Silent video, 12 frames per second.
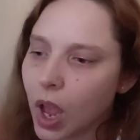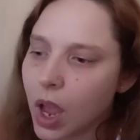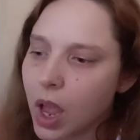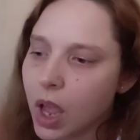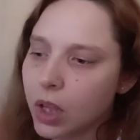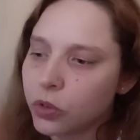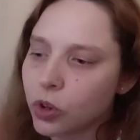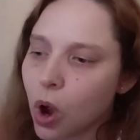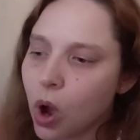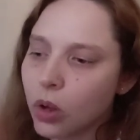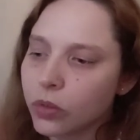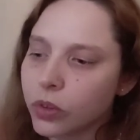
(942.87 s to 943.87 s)
and
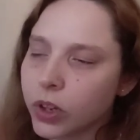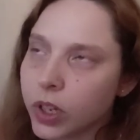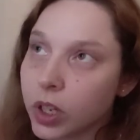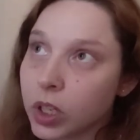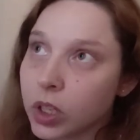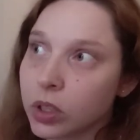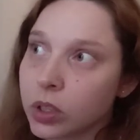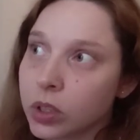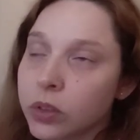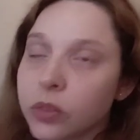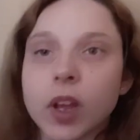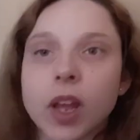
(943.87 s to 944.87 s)
on the
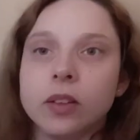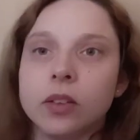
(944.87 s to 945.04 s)
day